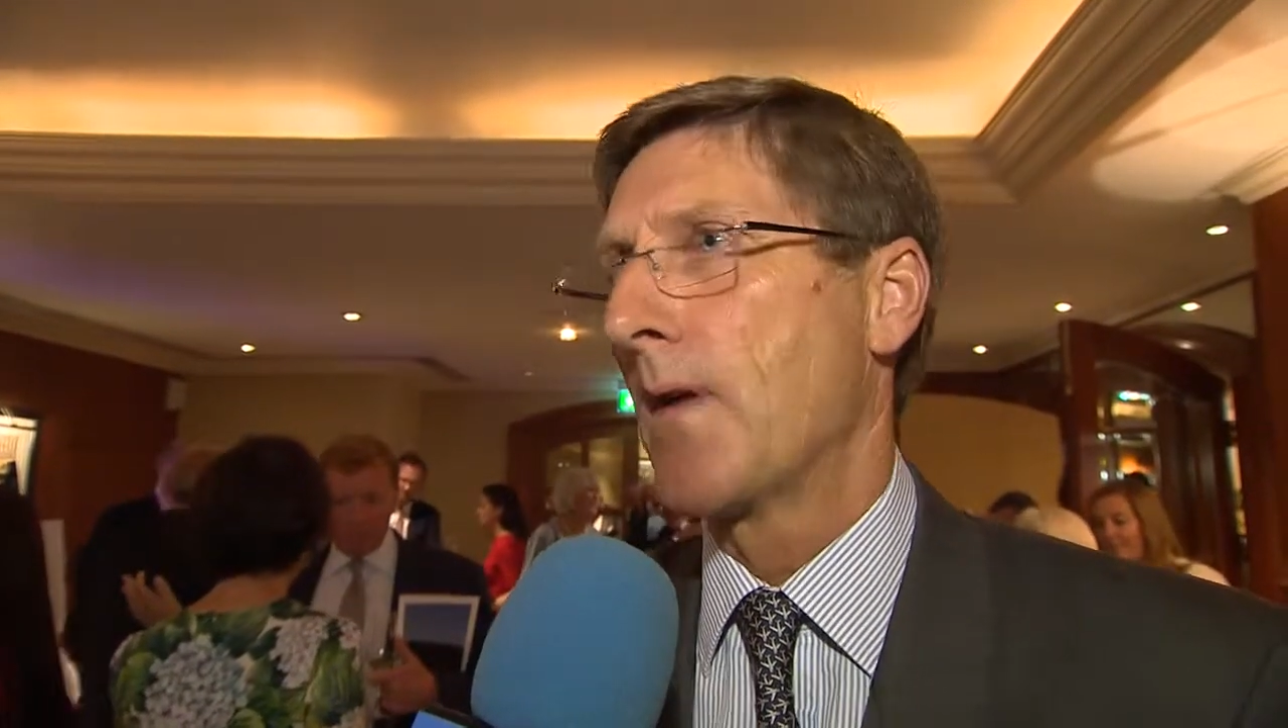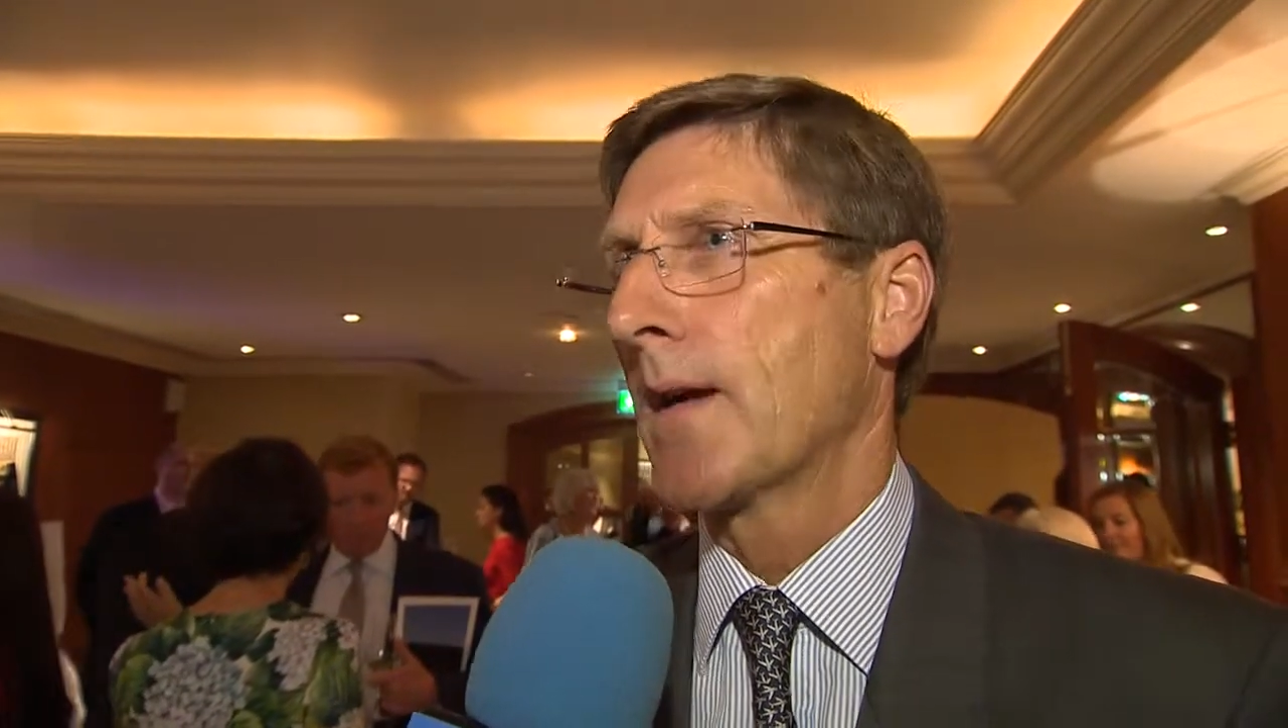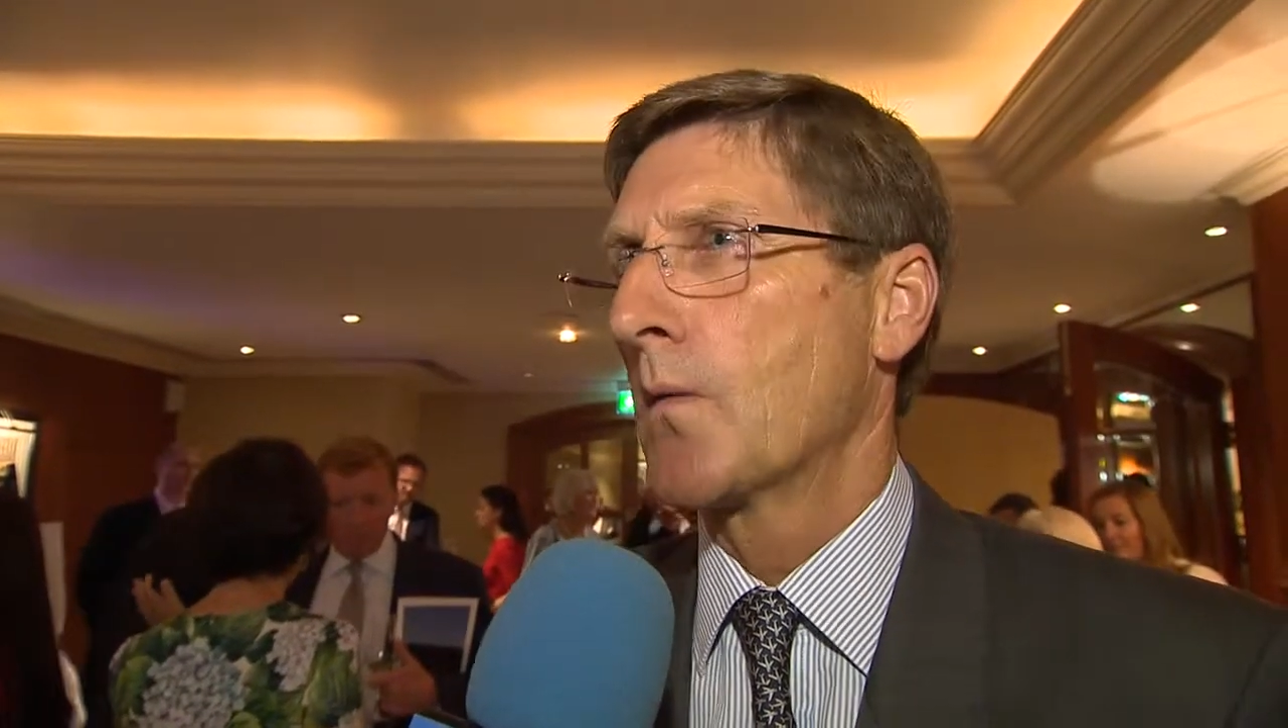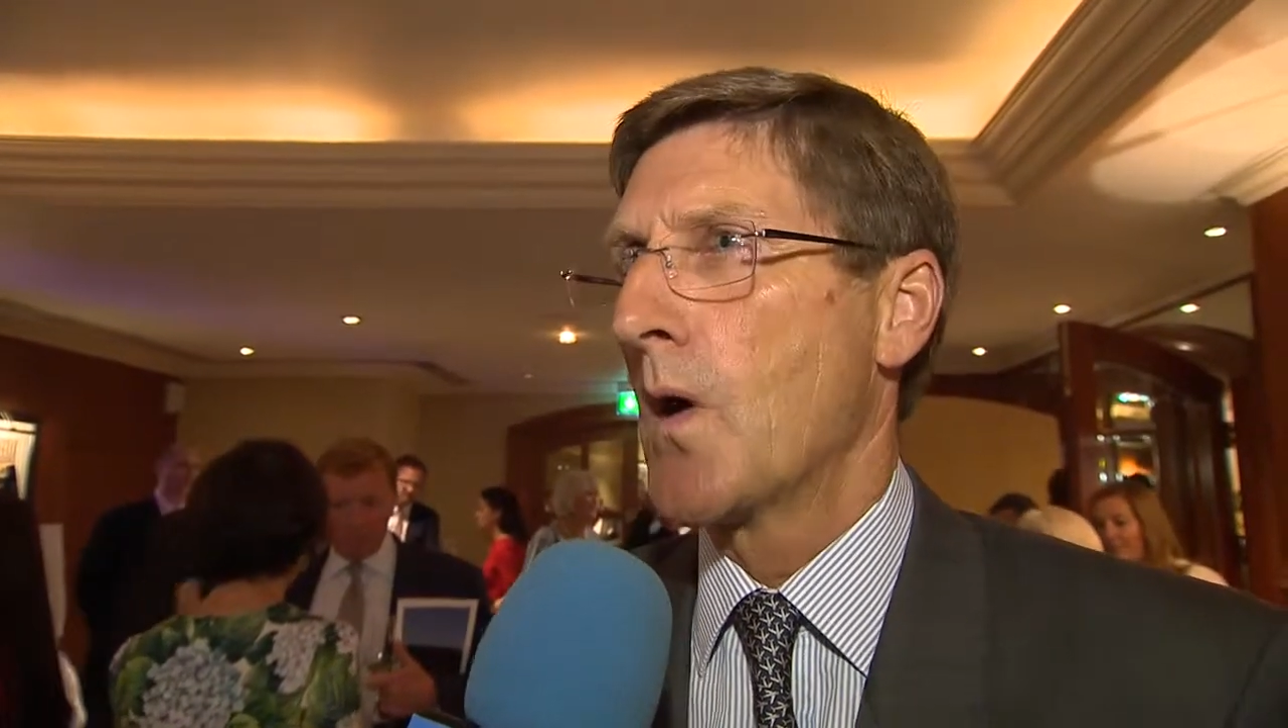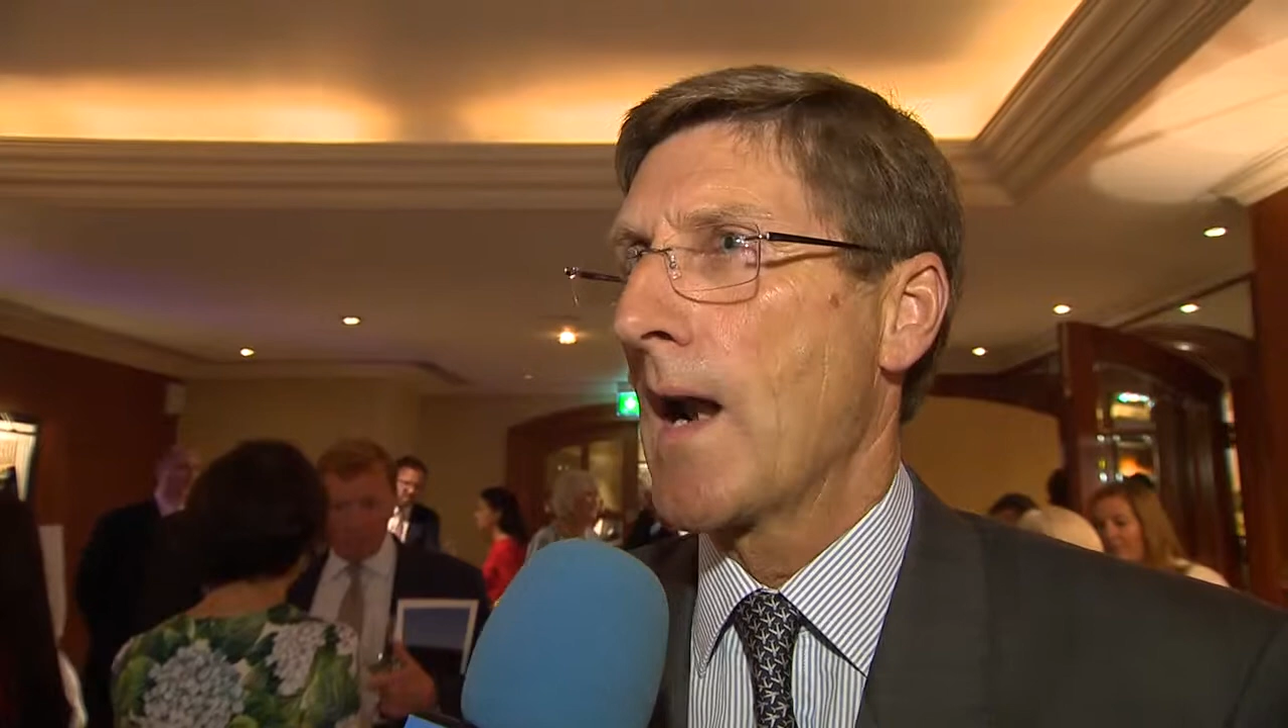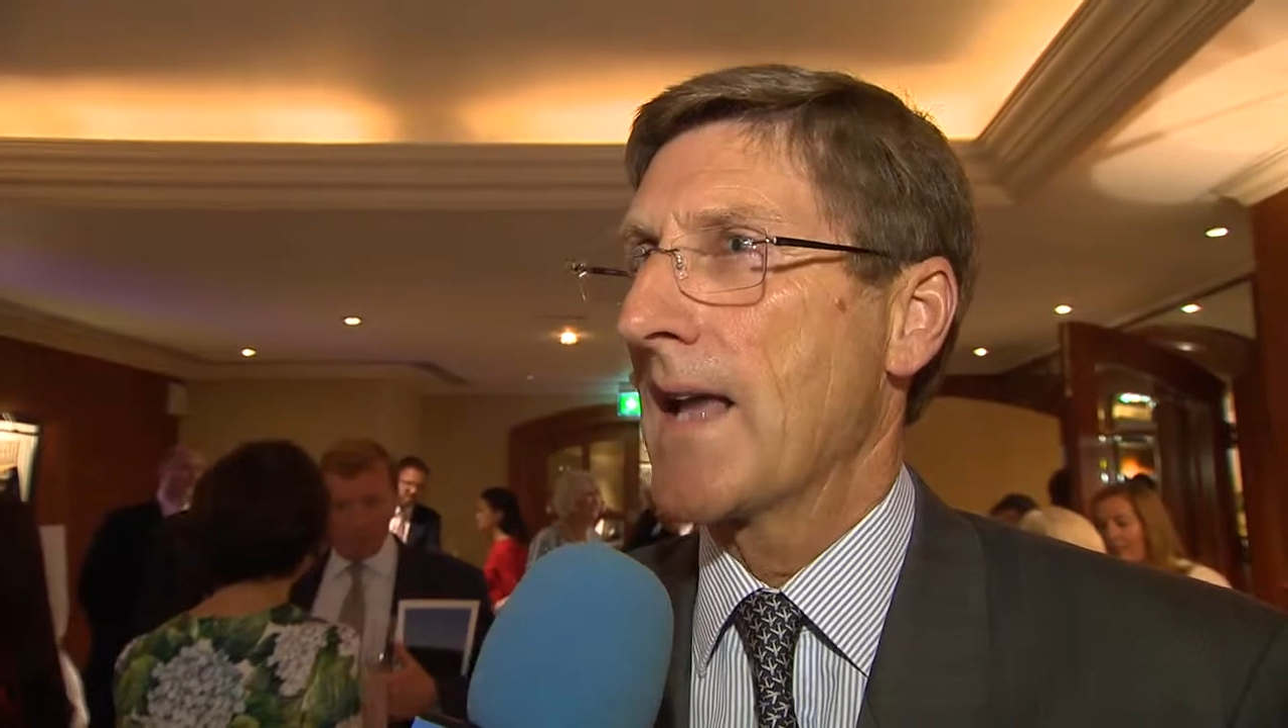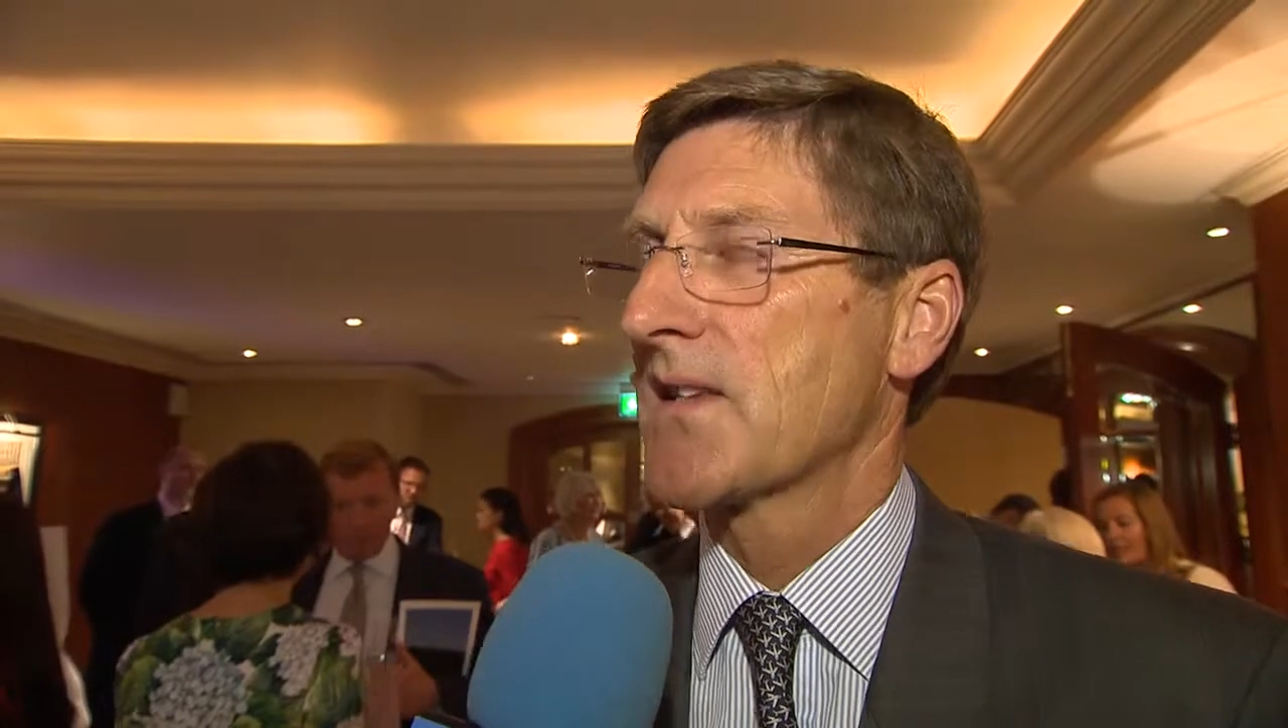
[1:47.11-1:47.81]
like Royal